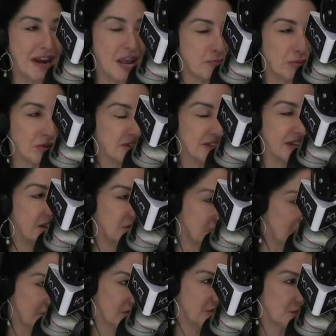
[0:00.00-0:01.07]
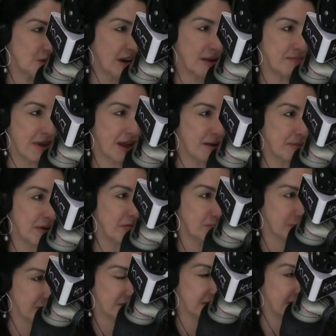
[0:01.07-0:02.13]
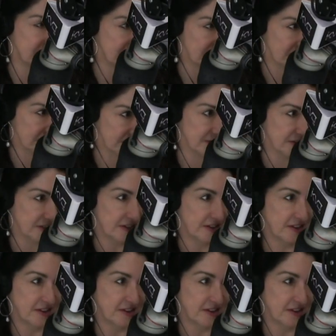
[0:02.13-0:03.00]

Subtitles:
many procedures, and I'm not above procedures.